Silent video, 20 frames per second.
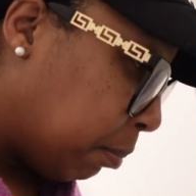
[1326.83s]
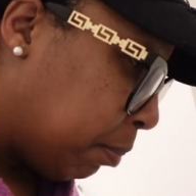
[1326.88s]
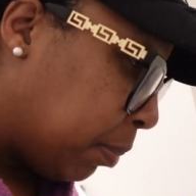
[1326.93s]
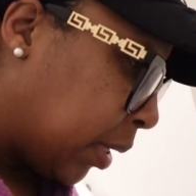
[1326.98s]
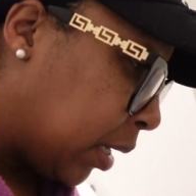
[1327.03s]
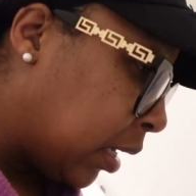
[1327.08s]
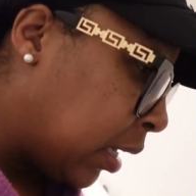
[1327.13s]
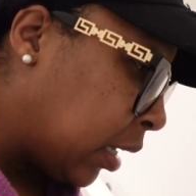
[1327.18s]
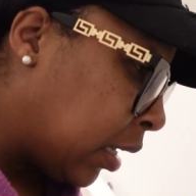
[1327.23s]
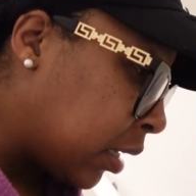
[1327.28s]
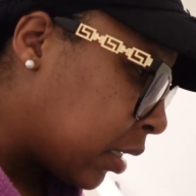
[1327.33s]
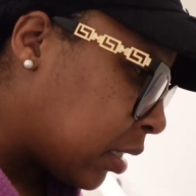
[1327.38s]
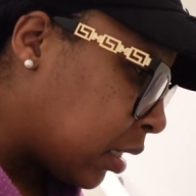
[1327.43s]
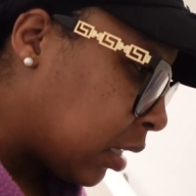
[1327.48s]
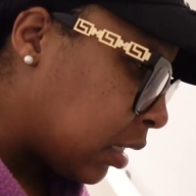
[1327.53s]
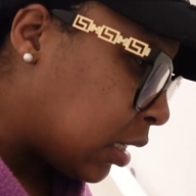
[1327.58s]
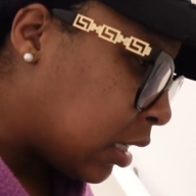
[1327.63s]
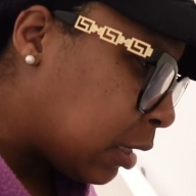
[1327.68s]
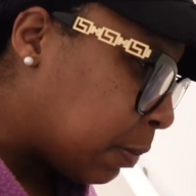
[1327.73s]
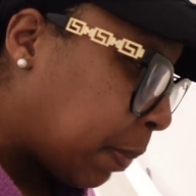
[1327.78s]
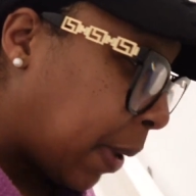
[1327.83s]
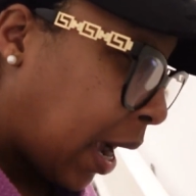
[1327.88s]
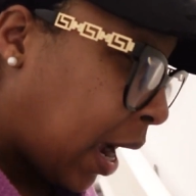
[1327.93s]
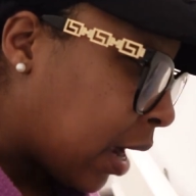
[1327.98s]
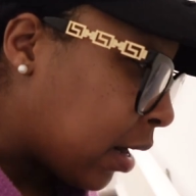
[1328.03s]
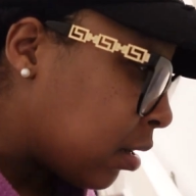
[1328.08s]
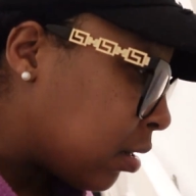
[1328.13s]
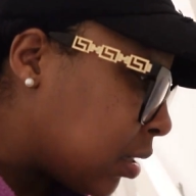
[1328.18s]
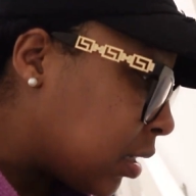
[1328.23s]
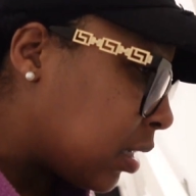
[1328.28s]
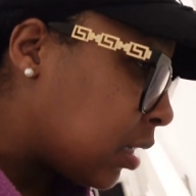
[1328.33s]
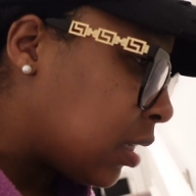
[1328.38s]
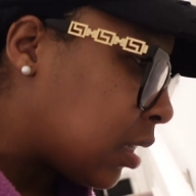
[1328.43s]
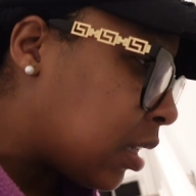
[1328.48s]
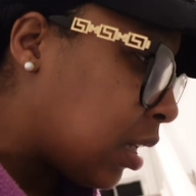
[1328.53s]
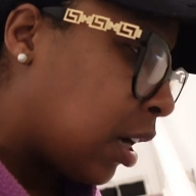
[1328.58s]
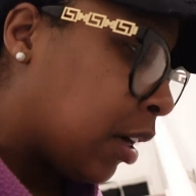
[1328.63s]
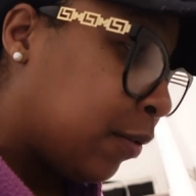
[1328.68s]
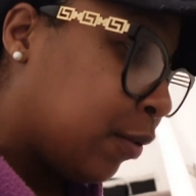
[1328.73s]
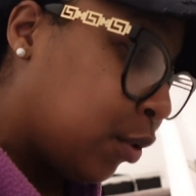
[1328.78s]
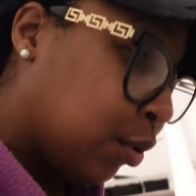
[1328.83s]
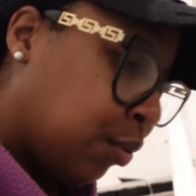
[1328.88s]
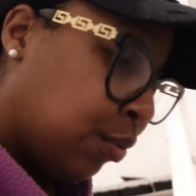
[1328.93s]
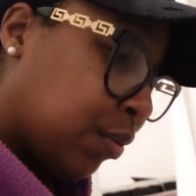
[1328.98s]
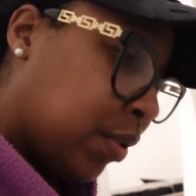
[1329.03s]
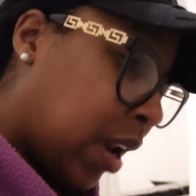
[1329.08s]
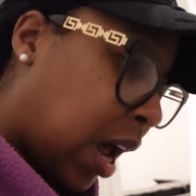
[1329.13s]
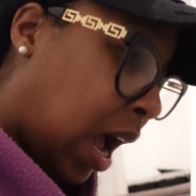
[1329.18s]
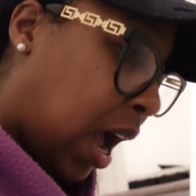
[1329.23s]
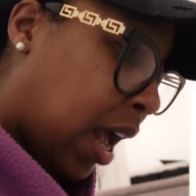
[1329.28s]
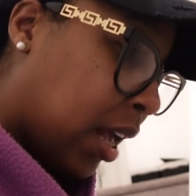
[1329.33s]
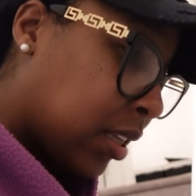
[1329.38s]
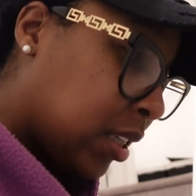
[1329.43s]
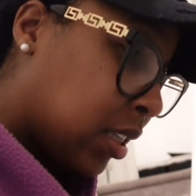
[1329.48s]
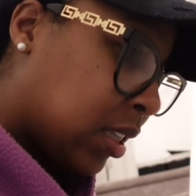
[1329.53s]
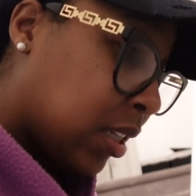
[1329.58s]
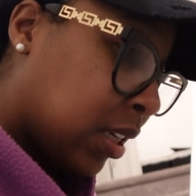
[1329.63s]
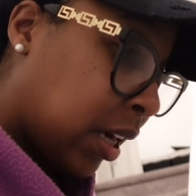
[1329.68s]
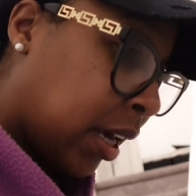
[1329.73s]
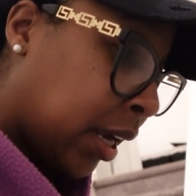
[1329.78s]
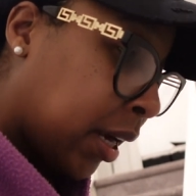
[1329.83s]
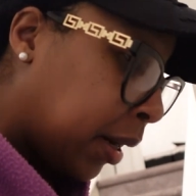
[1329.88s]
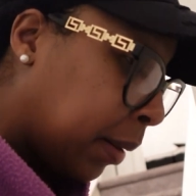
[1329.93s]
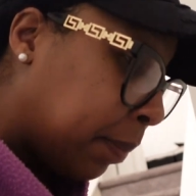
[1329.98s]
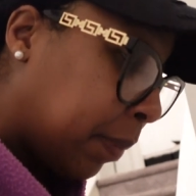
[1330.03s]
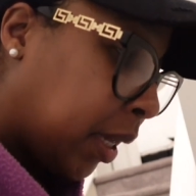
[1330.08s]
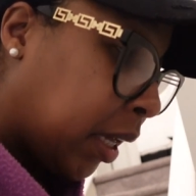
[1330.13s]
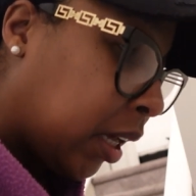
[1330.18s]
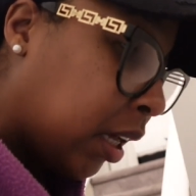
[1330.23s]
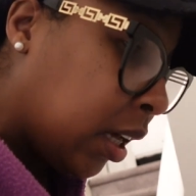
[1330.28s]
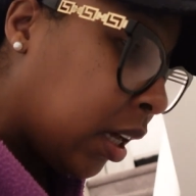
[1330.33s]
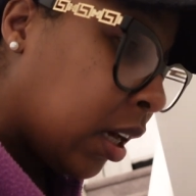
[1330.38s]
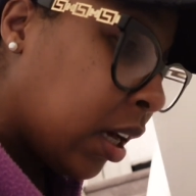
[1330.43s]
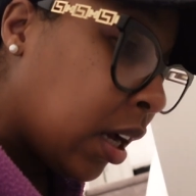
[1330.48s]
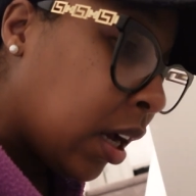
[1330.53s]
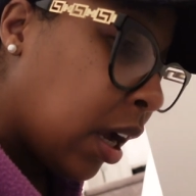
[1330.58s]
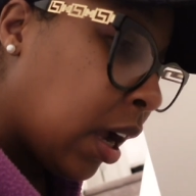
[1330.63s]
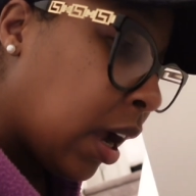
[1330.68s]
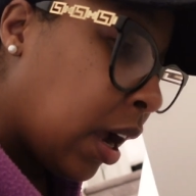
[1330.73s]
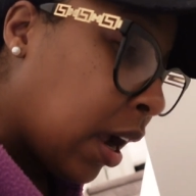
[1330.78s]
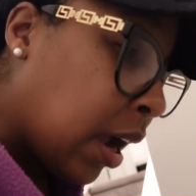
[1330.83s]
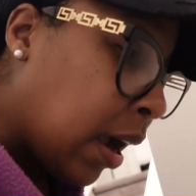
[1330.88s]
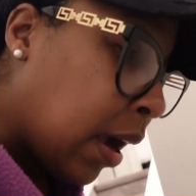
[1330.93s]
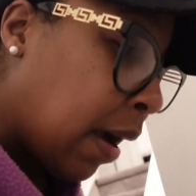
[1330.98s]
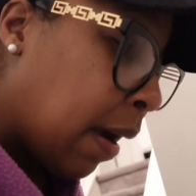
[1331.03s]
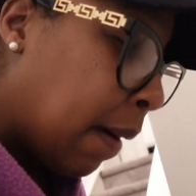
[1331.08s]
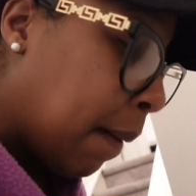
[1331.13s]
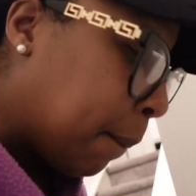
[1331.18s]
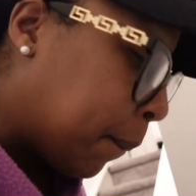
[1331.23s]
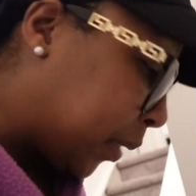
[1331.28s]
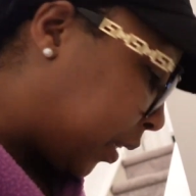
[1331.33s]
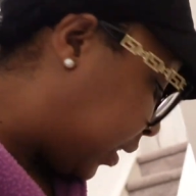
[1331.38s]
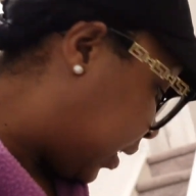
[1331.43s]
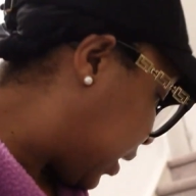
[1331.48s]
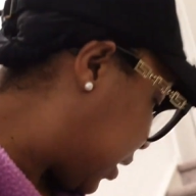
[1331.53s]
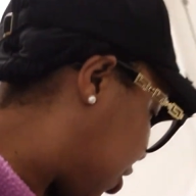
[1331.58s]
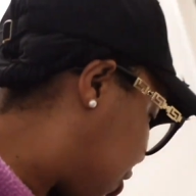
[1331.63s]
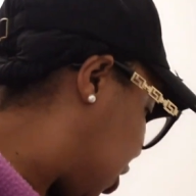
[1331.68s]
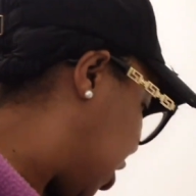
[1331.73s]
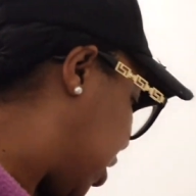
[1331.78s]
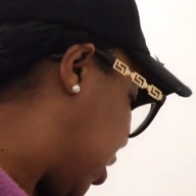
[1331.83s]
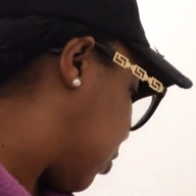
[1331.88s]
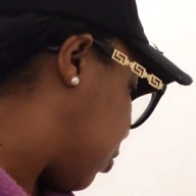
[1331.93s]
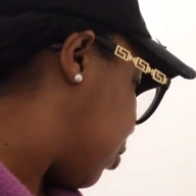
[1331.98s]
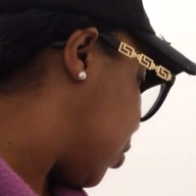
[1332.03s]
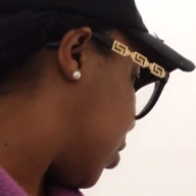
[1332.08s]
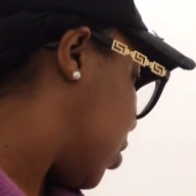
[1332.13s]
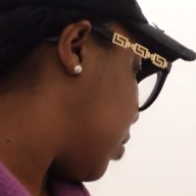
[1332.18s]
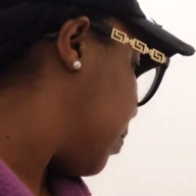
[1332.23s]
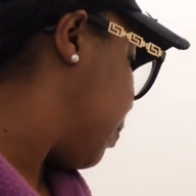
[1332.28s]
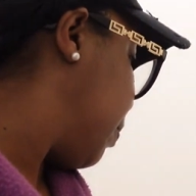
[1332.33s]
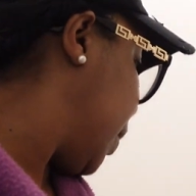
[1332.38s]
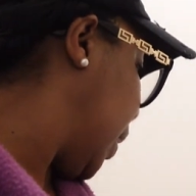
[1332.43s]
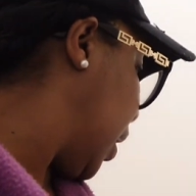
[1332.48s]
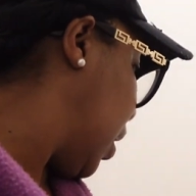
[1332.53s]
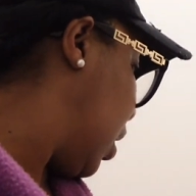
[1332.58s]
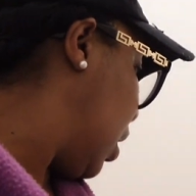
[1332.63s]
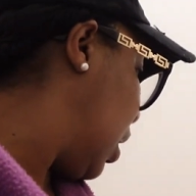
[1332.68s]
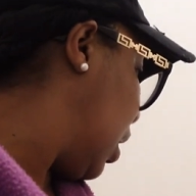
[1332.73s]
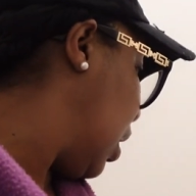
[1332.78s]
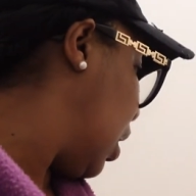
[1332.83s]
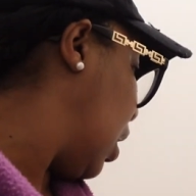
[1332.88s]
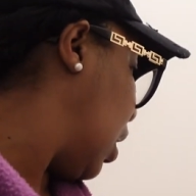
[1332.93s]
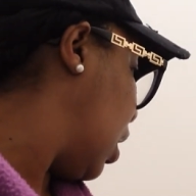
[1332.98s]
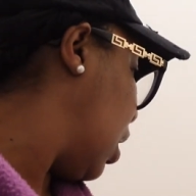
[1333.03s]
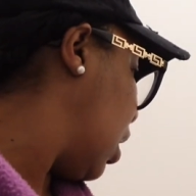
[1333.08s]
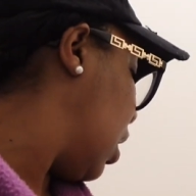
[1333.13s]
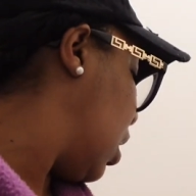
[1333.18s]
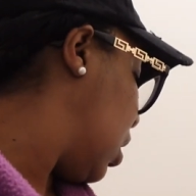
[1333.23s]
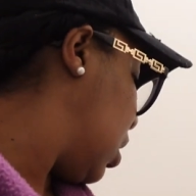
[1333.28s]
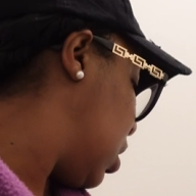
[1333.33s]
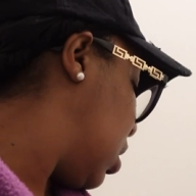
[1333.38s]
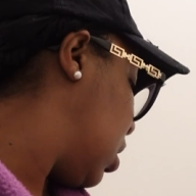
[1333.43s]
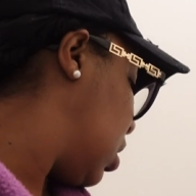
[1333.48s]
bugs and spiders and stuff do not scare me. But this shit was big.